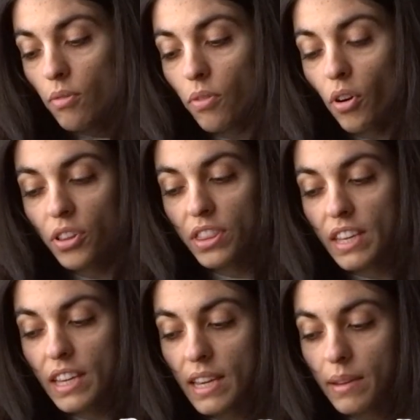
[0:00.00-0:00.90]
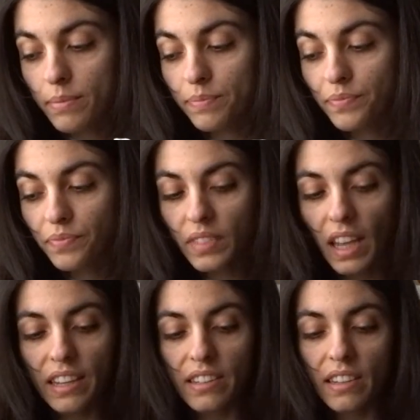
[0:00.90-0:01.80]
For the
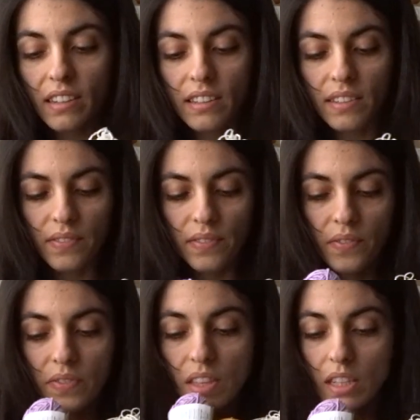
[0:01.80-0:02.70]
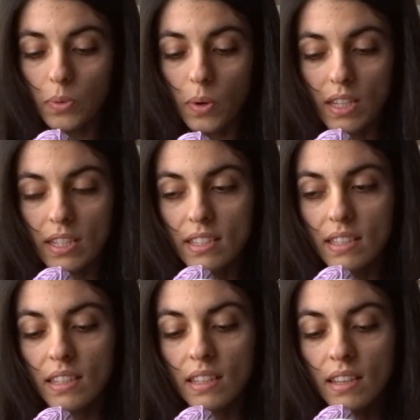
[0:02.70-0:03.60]
daisies, these
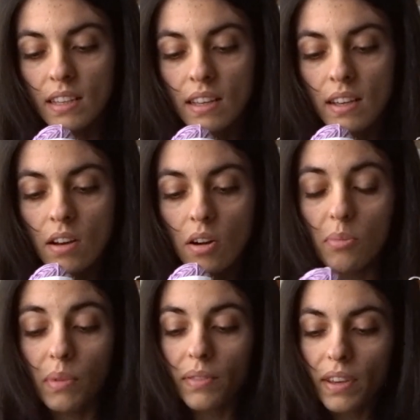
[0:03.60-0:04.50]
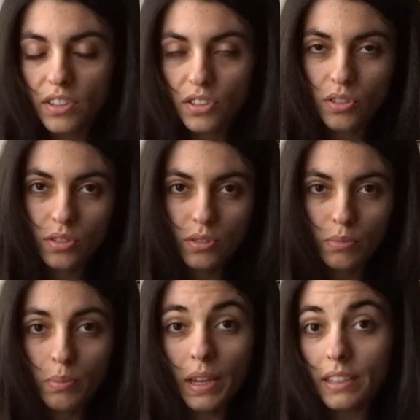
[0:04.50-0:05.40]
ones. Or maybe I should
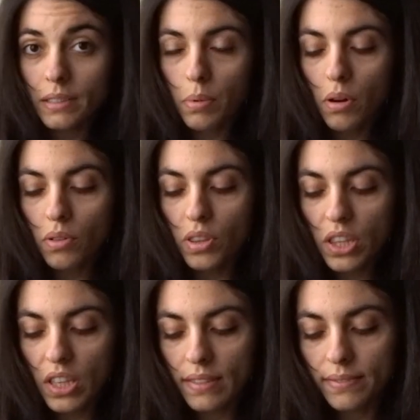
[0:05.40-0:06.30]
mix both.